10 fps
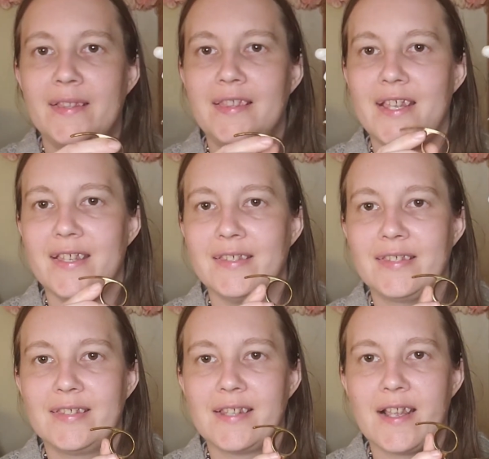
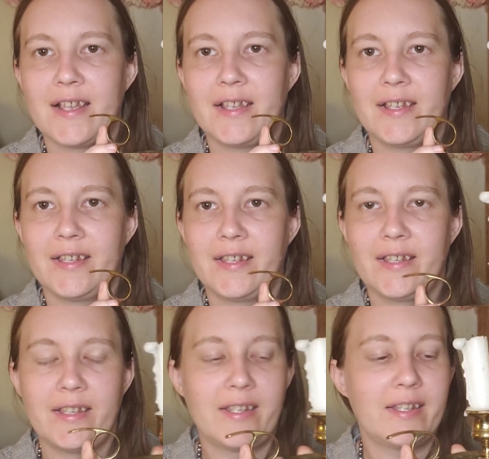this
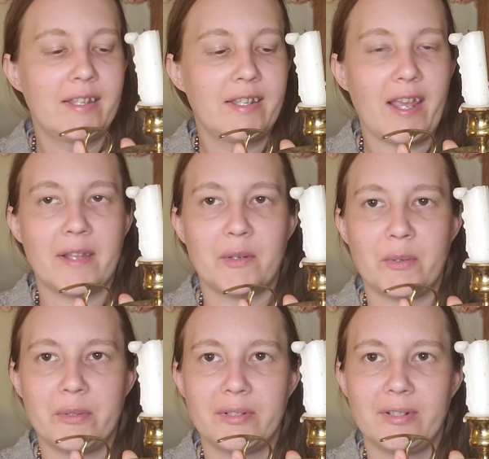candle
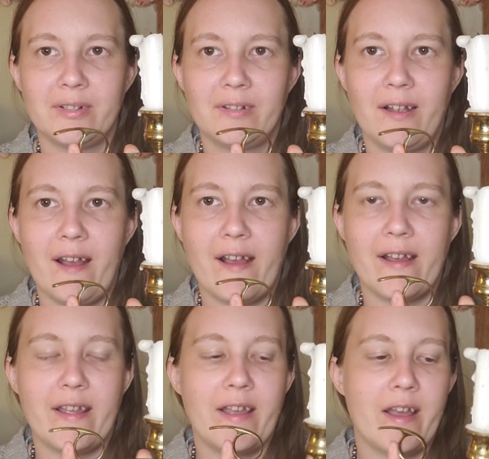holder.
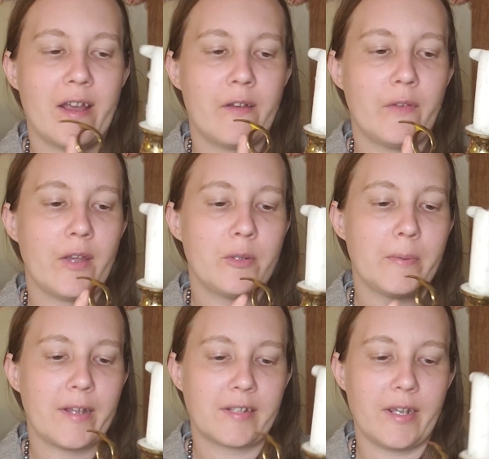I have other
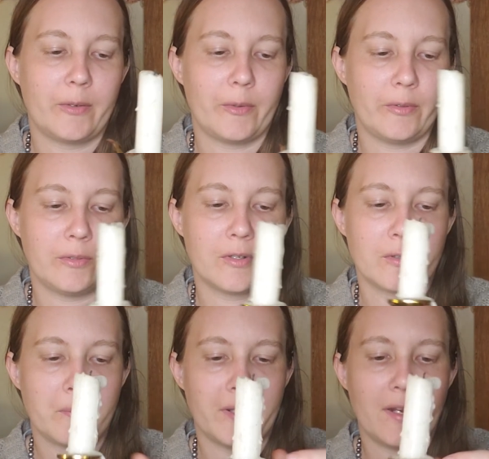brass candle holders,
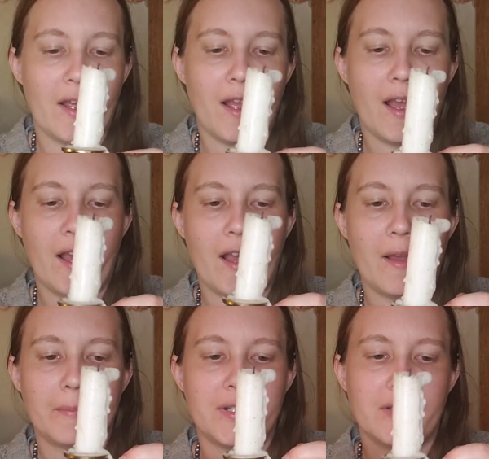but
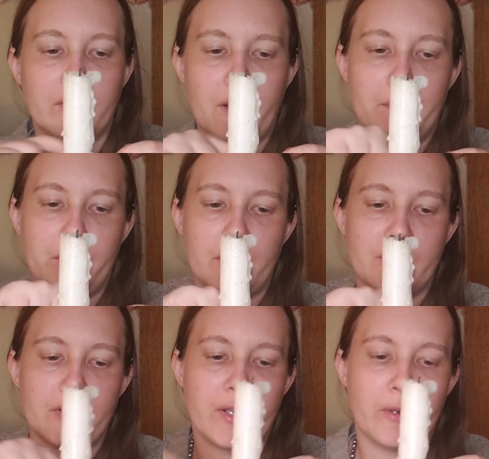up until a couple
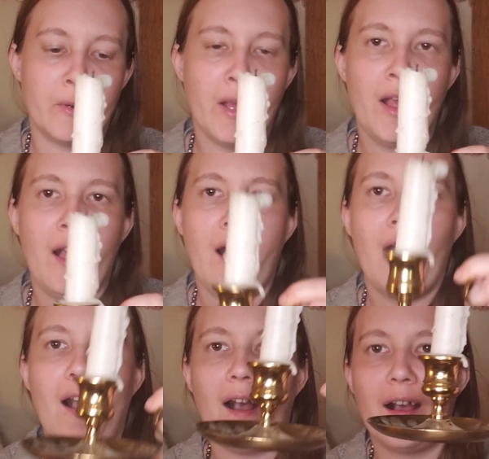years ago,
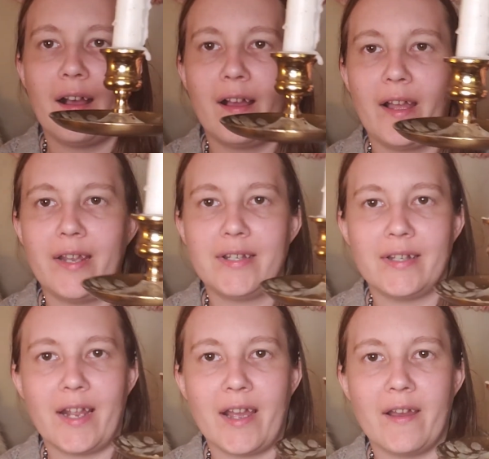I
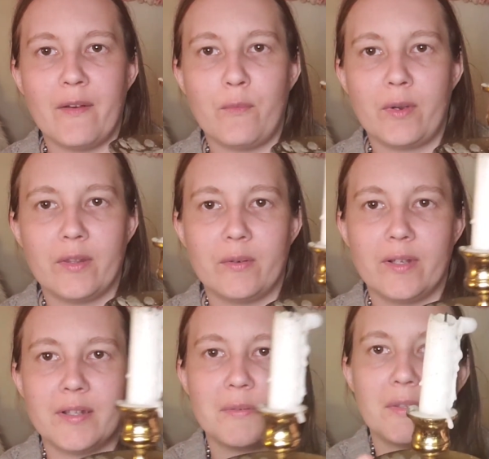didn't have one of the
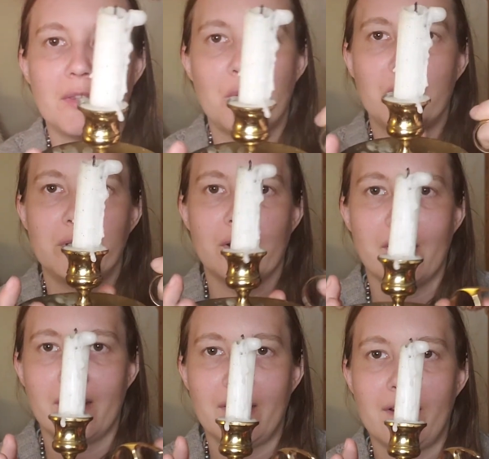ones with the holder
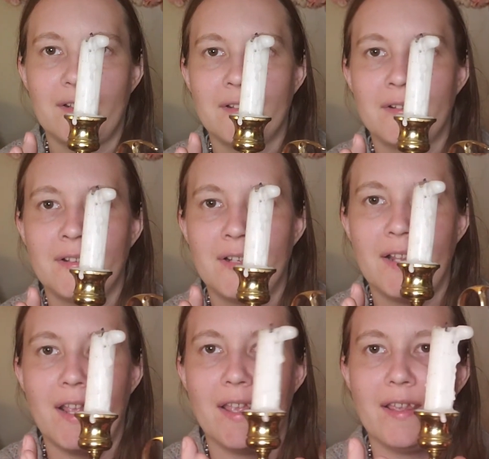on it.
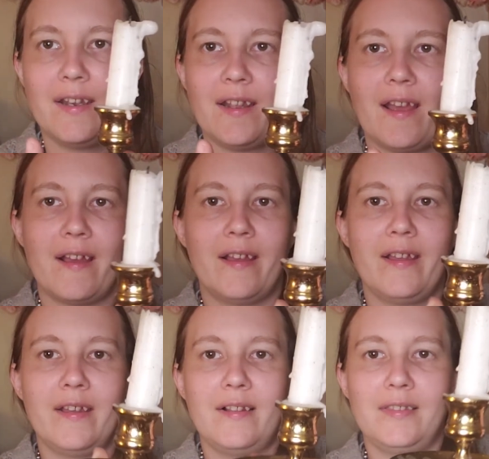And
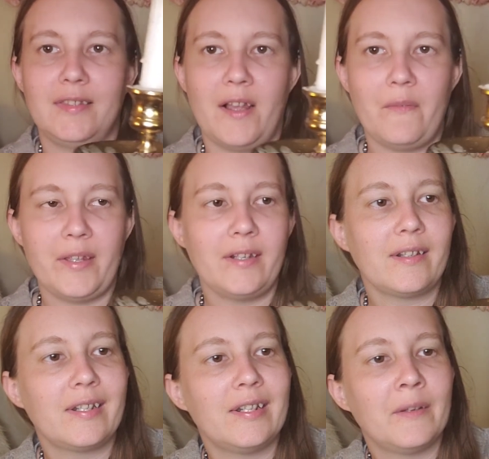I love it.